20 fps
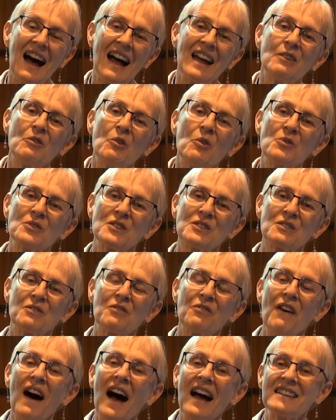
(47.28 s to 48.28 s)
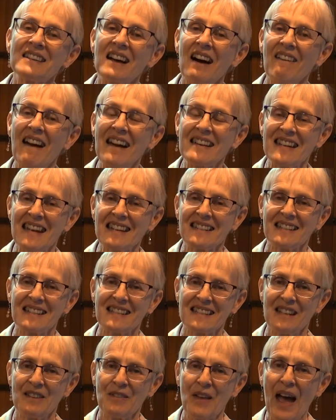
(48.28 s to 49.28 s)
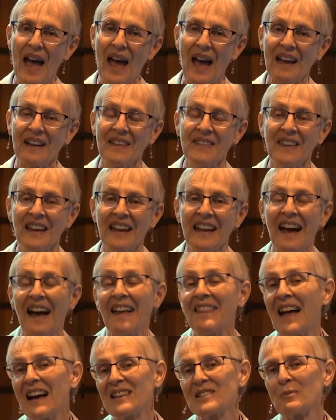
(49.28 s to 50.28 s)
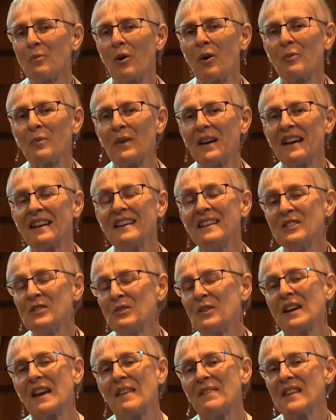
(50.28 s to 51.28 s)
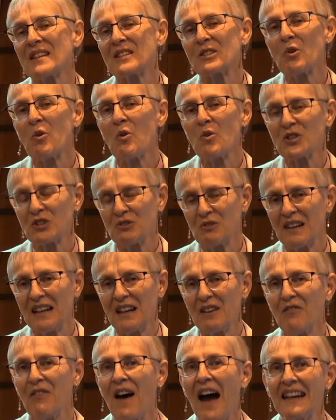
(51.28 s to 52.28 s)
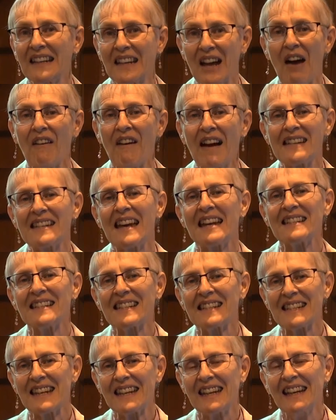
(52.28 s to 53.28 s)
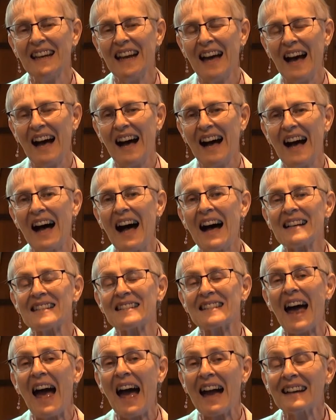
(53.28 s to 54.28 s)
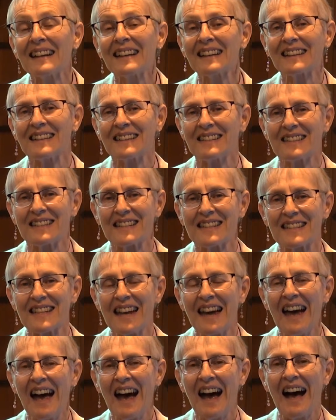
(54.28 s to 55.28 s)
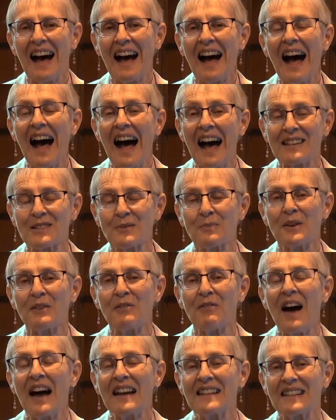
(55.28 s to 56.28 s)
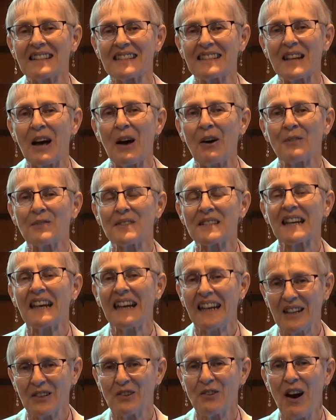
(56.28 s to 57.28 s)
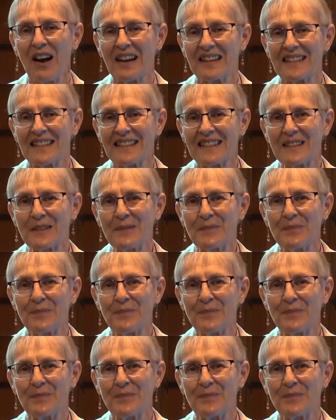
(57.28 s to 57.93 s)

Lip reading: in order to find our identity there. And that's what we're doing in this course, really, finding our identity as Anglicans as we find ourselves in Christ.